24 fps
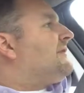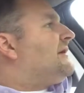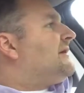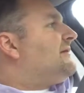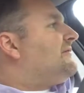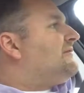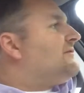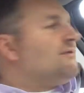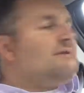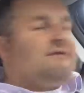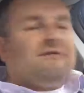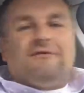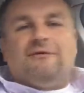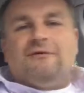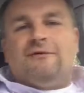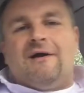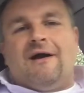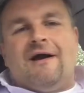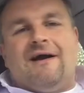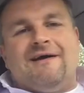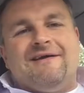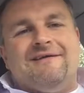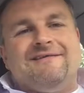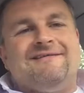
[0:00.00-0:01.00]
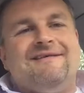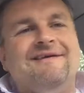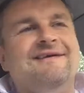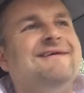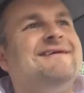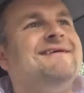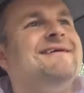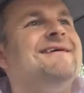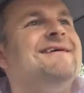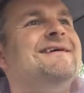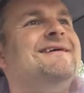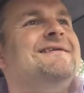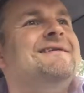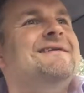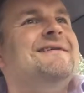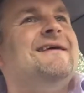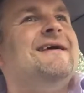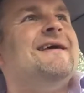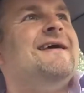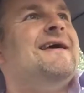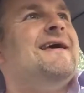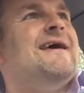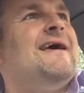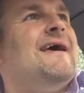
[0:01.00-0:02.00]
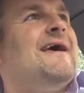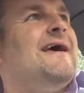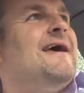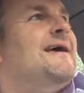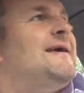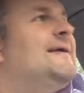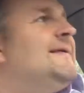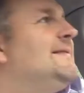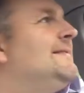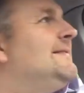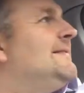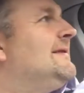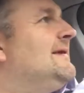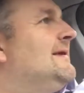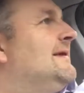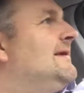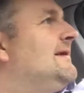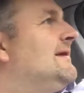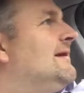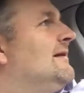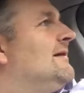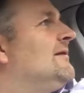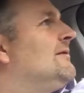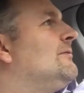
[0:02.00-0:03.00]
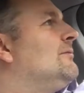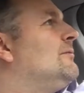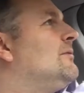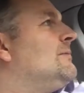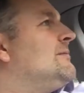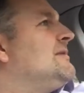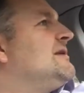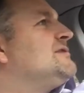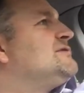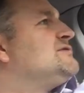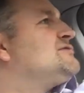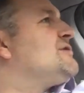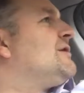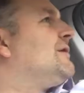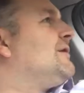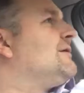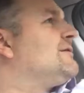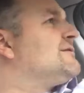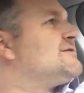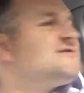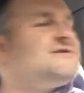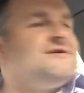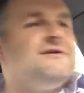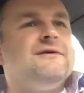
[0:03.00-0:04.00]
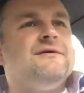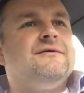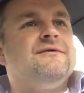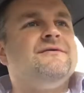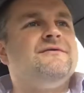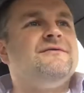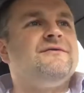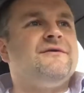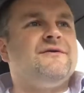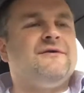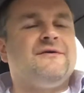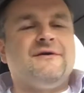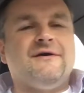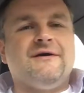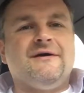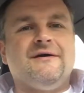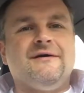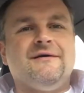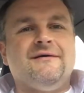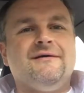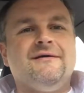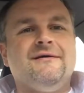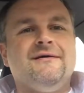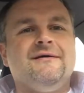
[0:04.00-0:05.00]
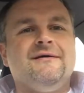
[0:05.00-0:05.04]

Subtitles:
ready for the little guys and the woman in charge for